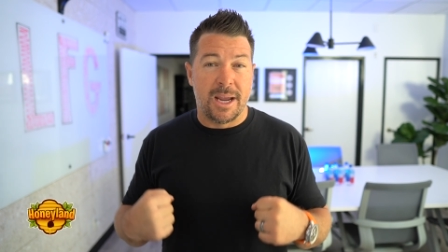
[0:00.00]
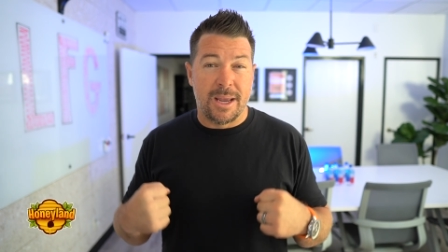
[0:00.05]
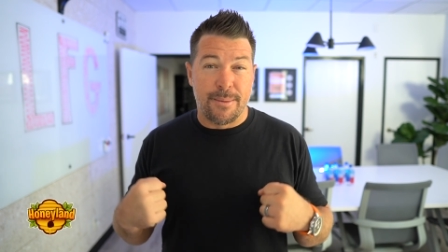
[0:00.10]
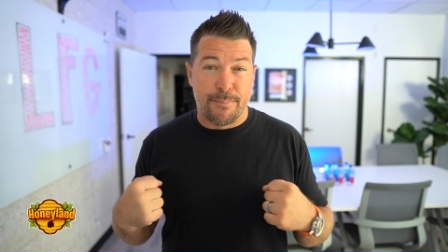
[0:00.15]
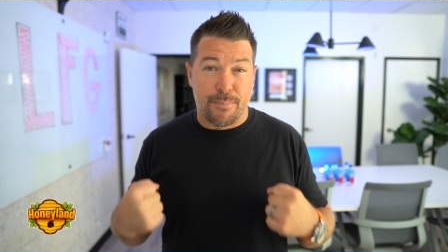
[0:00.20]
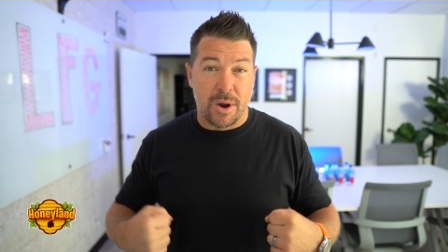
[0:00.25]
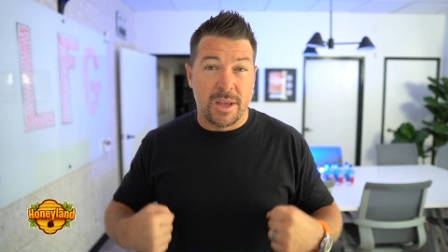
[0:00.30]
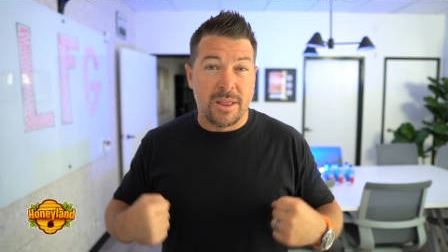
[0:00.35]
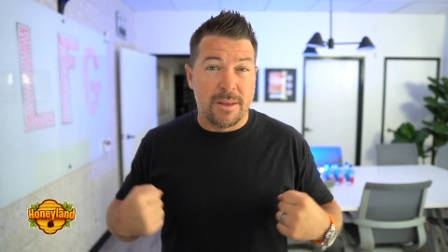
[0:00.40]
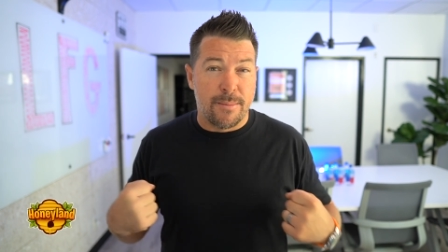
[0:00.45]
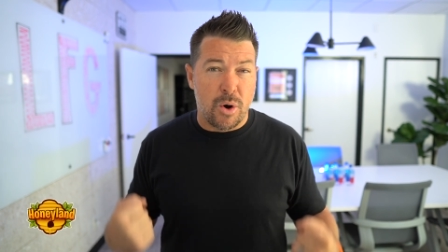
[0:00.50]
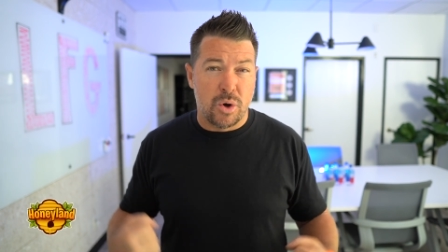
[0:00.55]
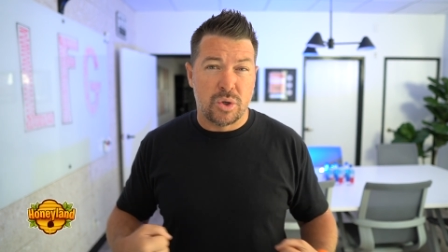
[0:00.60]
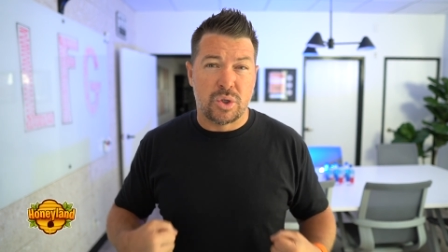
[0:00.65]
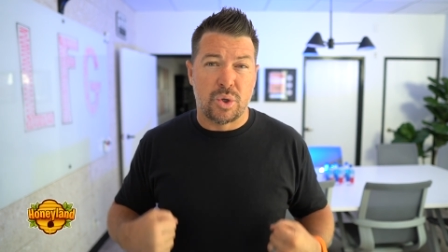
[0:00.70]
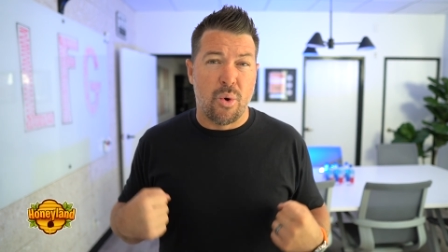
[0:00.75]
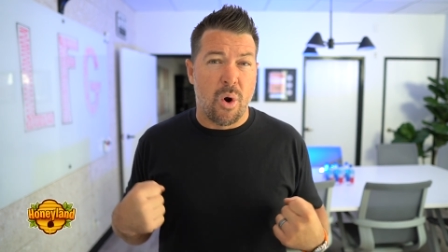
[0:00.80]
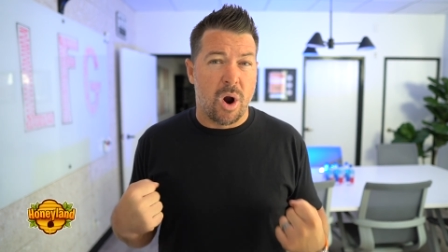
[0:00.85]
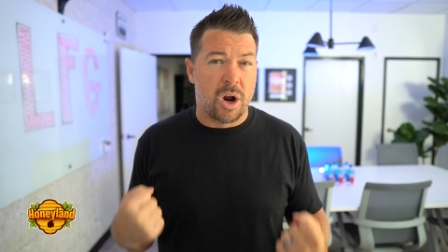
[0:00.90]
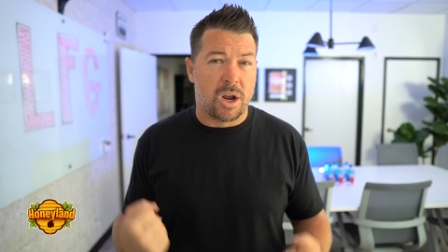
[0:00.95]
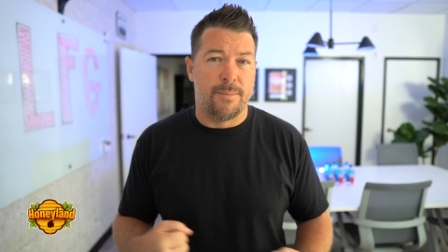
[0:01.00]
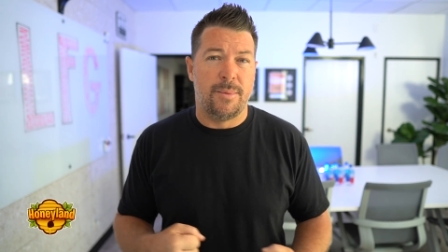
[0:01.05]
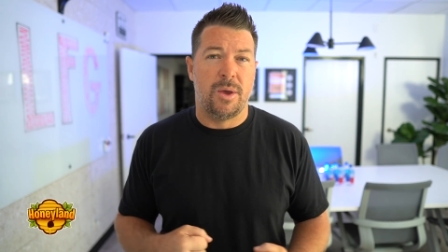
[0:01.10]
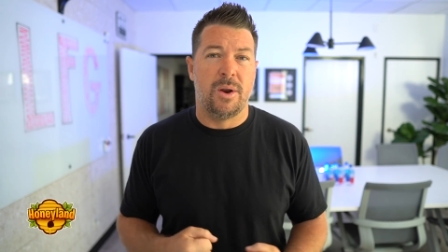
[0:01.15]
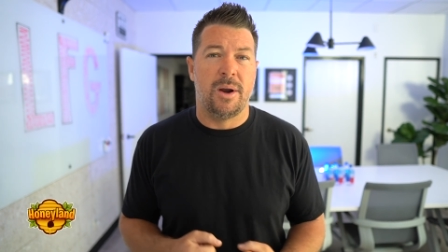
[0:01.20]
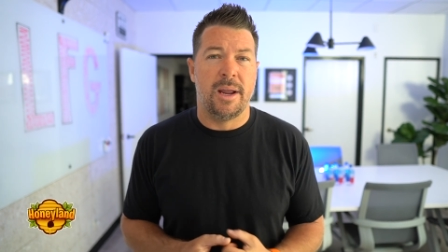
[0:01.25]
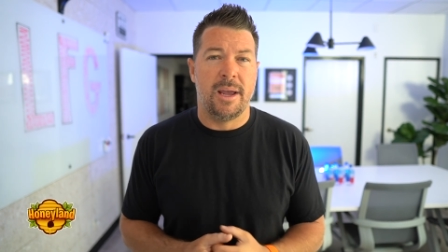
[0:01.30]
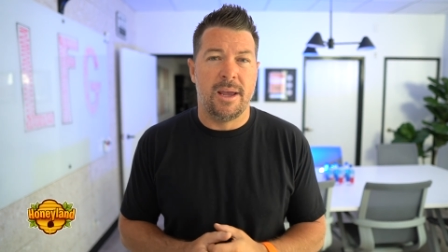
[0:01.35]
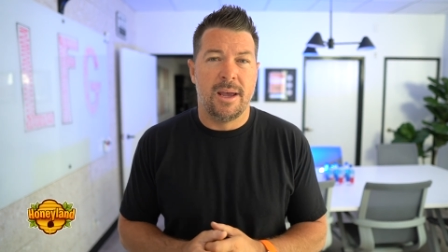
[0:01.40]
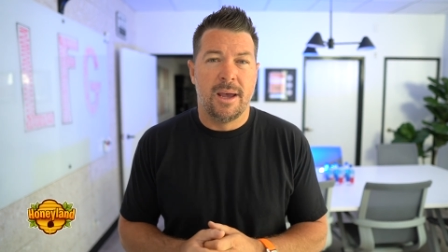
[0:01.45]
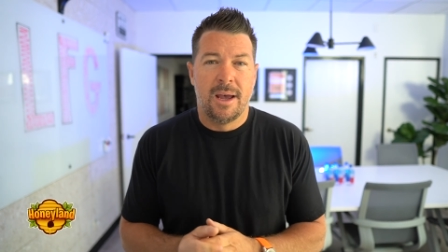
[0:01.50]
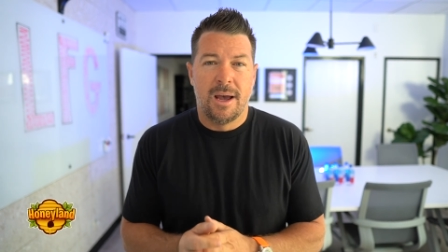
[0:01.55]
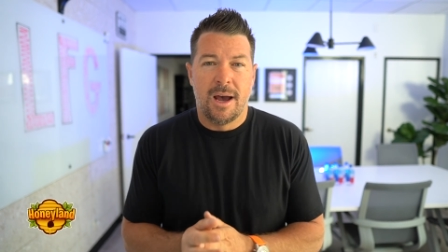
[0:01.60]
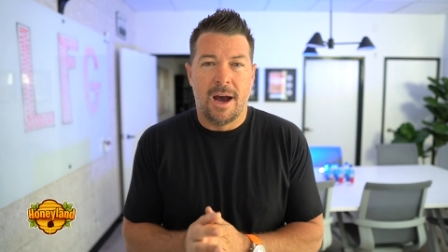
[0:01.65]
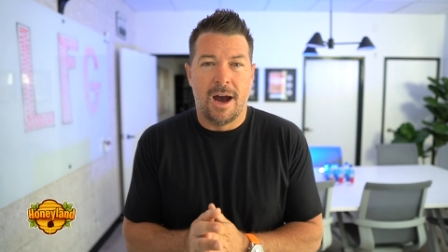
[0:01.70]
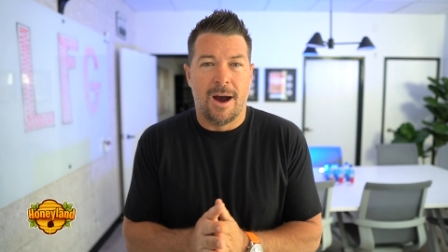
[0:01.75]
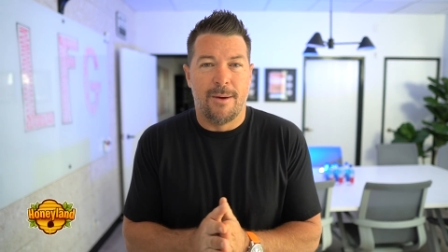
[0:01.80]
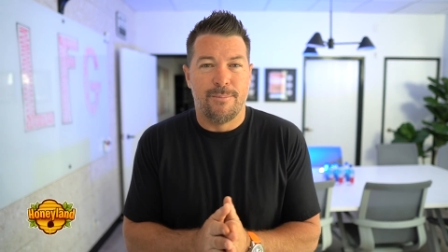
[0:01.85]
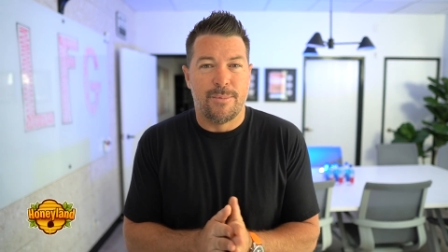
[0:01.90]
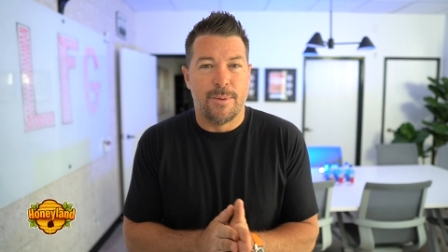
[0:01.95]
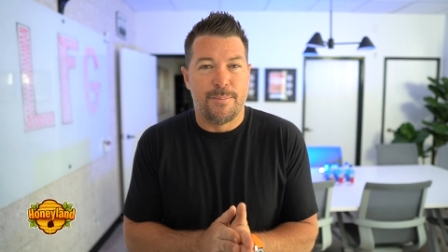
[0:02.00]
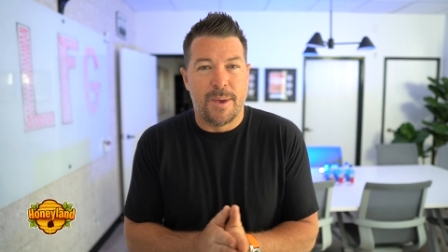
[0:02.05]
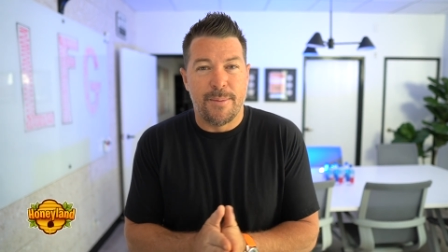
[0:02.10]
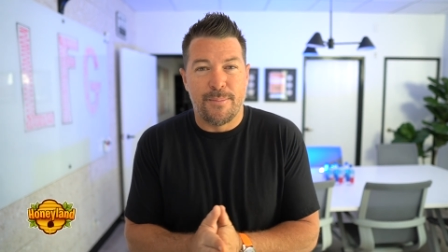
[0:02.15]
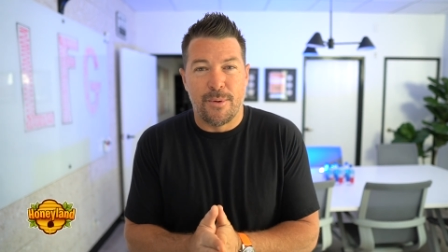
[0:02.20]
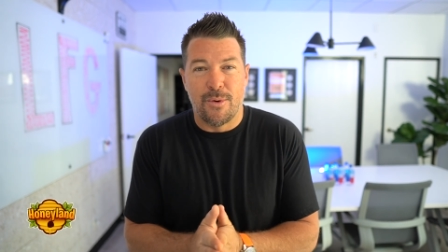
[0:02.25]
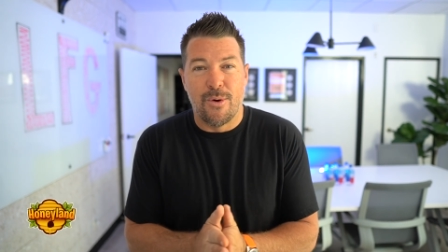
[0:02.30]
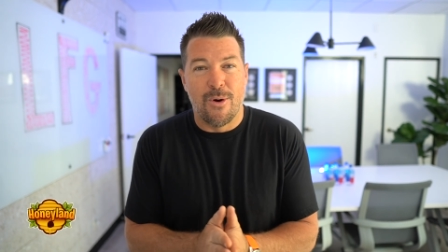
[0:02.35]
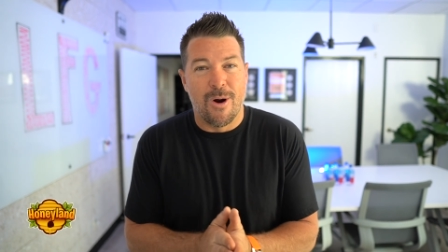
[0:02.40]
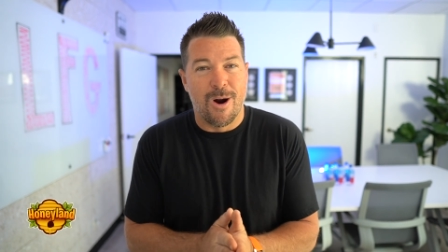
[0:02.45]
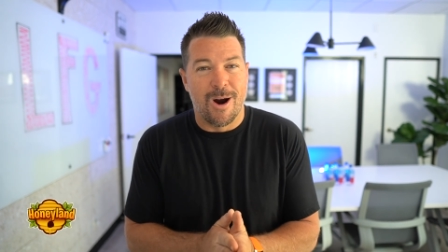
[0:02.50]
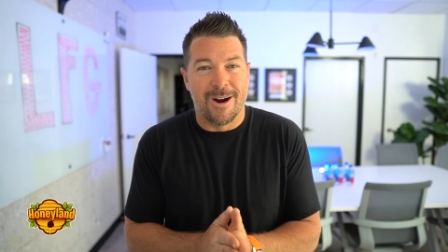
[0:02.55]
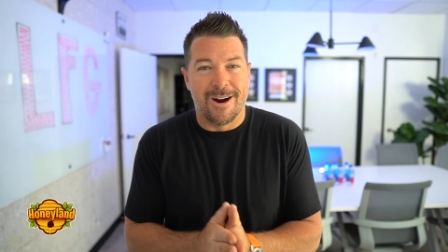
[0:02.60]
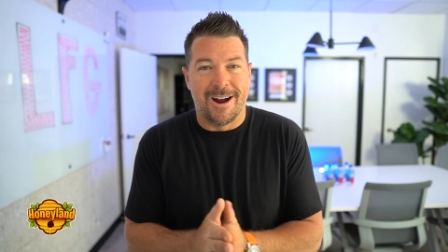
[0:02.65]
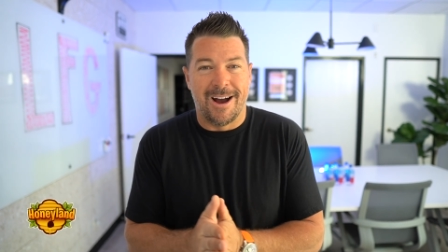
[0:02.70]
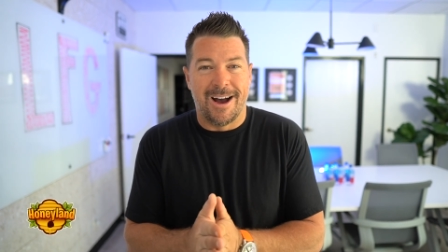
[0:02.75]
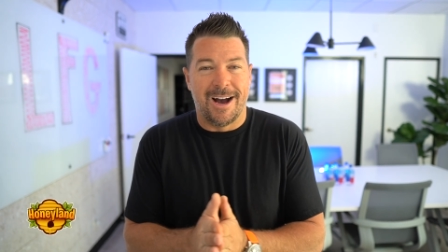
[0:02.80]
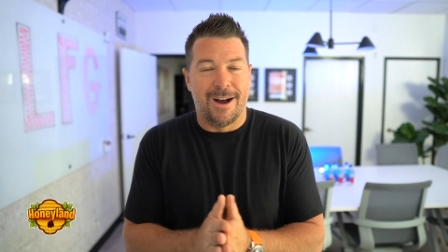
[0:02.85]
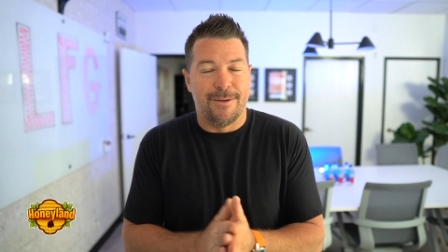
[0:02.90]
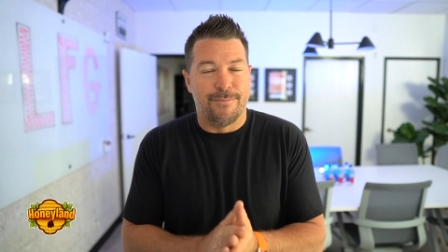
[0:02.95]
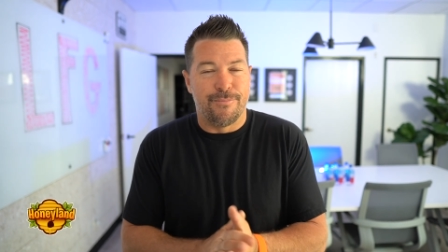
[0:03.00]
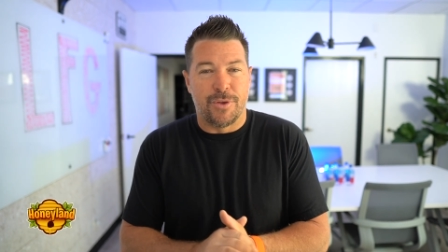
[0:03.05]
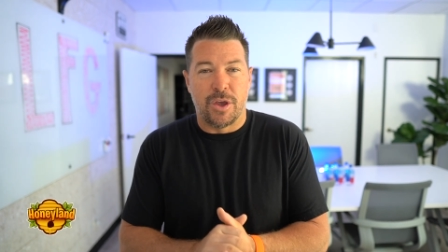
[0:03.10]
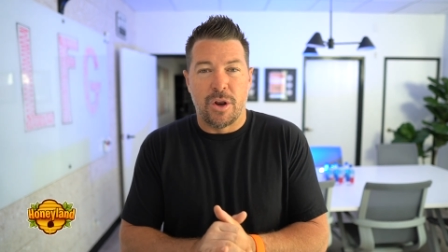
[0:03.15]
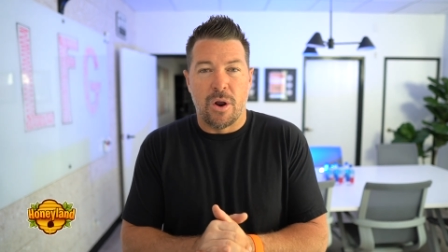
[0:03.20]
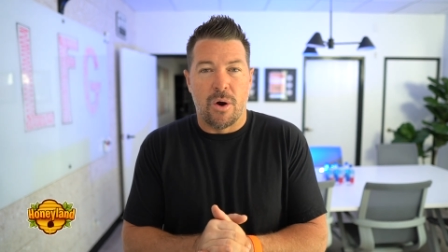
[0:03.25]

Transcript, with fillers: bring the most to our community, the people who are